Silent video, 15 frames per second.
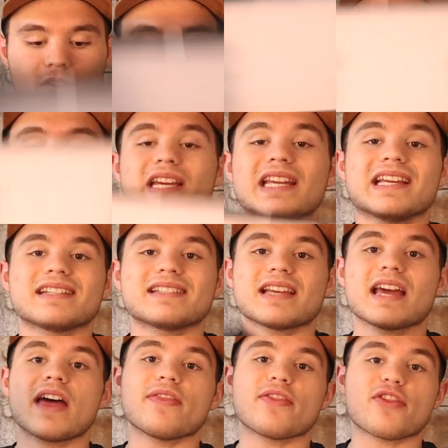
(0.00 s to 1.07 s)
you're getting
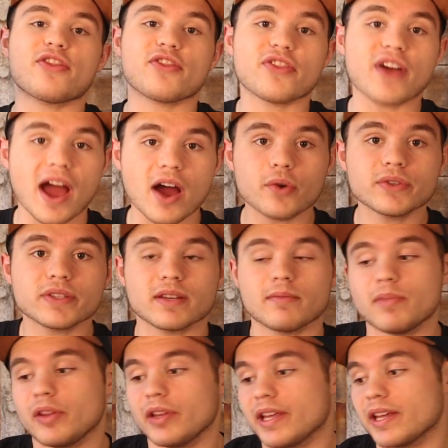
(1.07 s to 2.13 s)
10,000
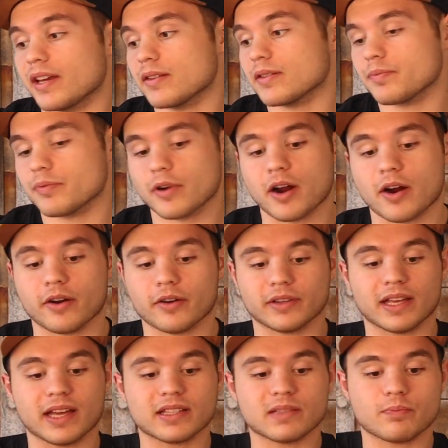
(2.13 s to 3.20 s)
milliamps per hour.
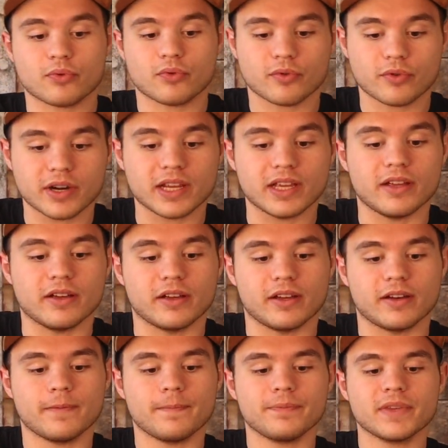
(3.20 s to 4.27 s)
That's pretty good.
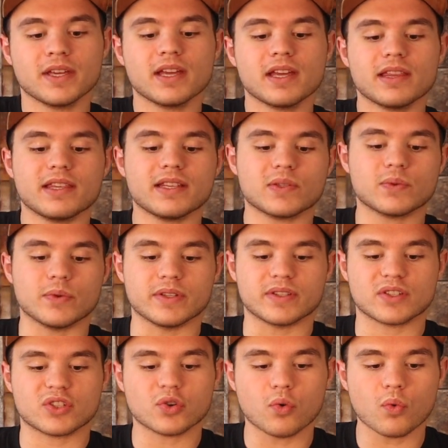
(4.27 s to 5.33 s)
This
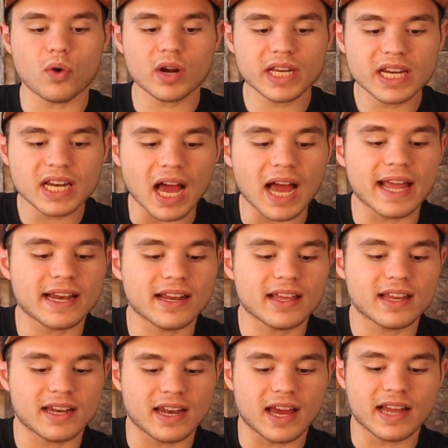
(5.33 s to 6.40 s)
was
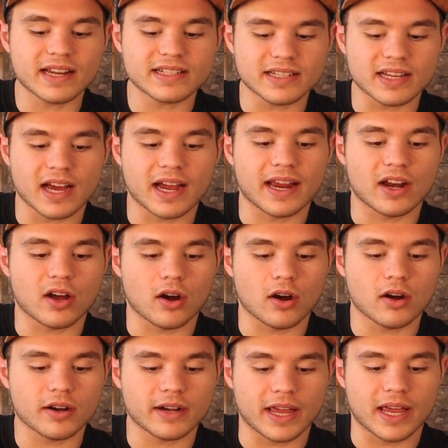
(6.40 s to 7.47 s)
$29.99 on